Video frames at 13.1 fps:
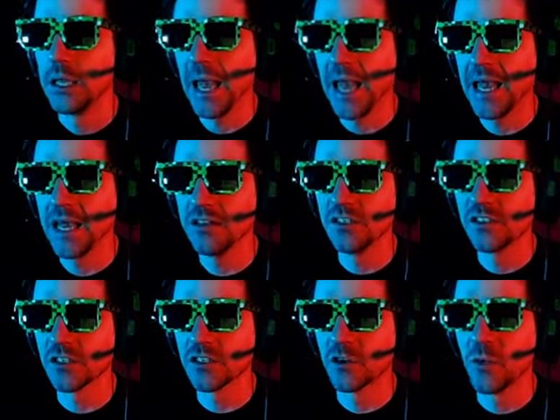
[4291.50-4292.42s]
and in
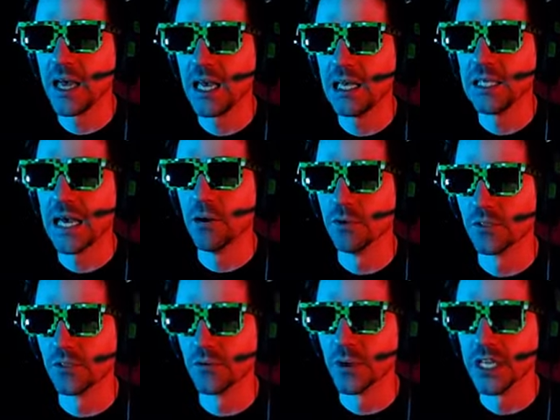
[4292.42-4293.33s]
such a way that
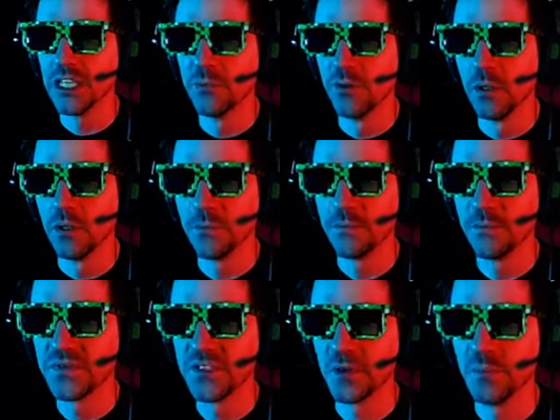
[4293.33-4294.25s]
was readable
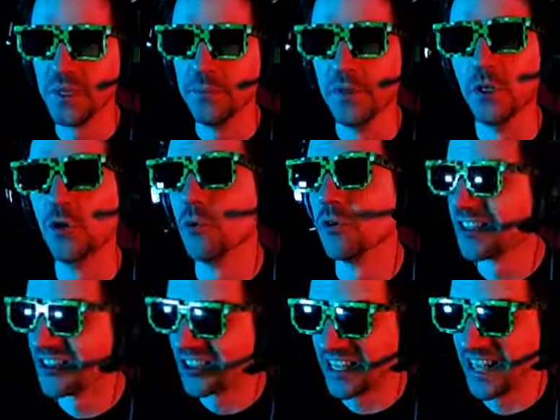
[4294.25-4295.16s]
to people who were
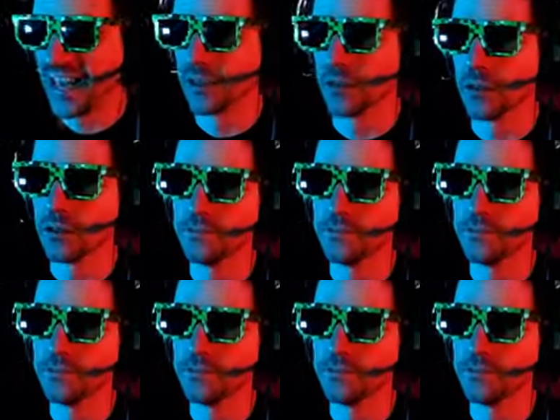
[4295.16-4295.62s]
scanning.